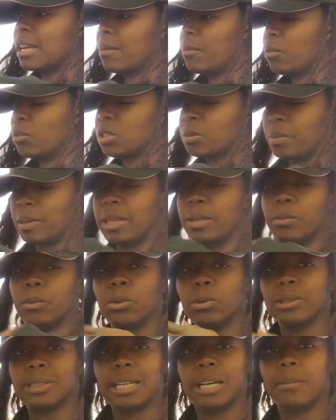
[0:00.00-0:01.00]
I'm not spilling
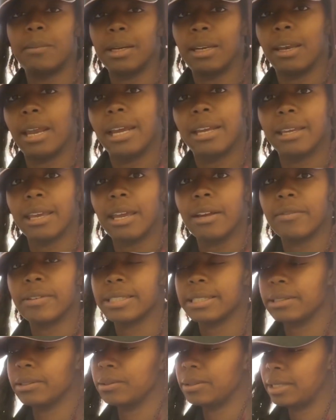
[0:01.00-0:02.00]
water down my leg every
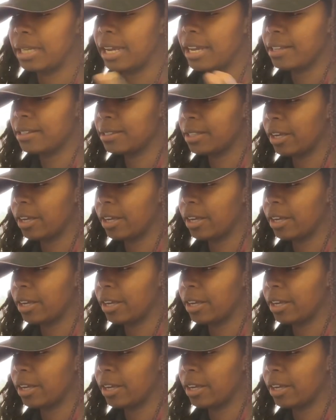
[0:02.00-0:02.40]
single day.